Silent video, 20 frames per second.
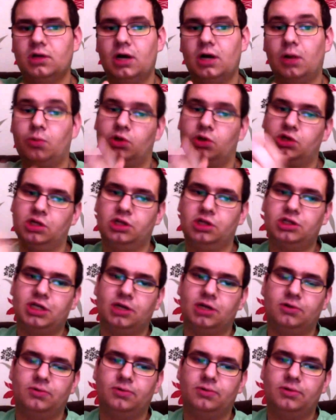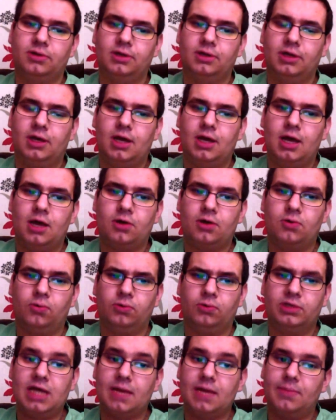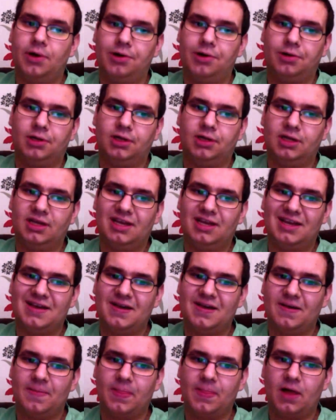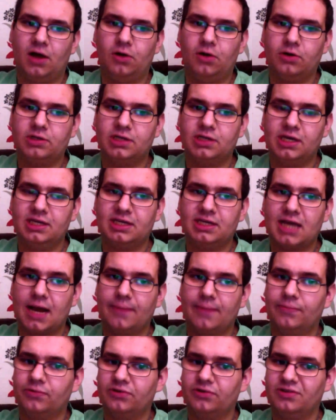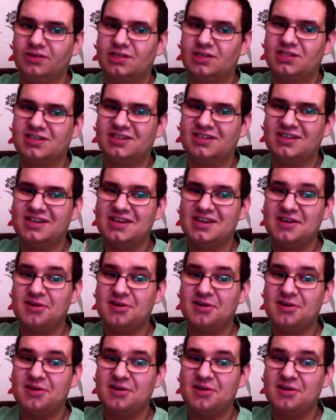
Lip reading: watch another channel called Techmoan, and I looked at his cameras.